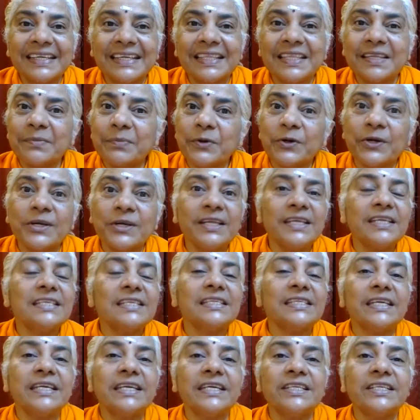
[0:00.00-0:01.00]
The body
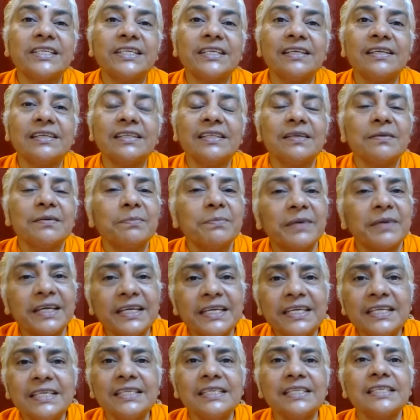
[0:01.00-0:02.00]
is aging. The
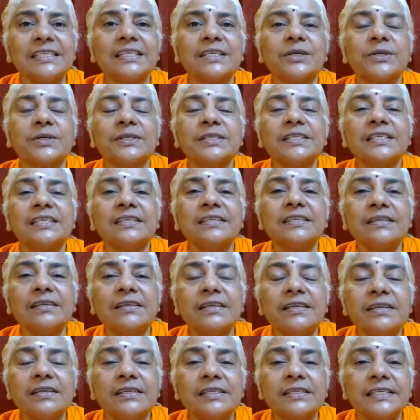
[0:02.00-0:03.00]
mind is
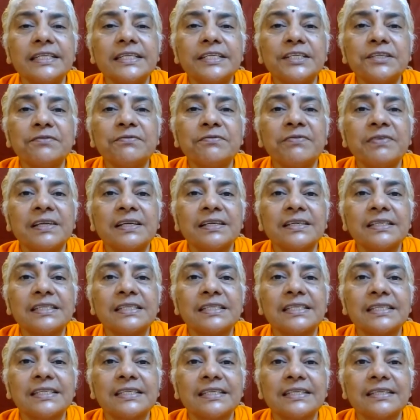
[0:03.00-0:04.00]
constantly in a state of
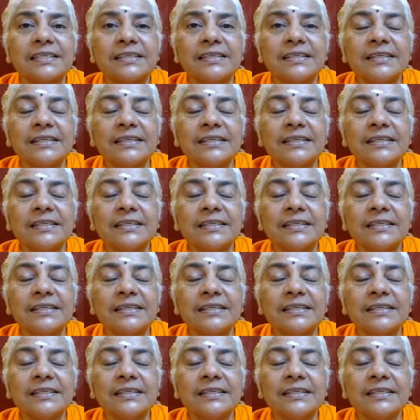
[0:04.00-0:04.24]
flux.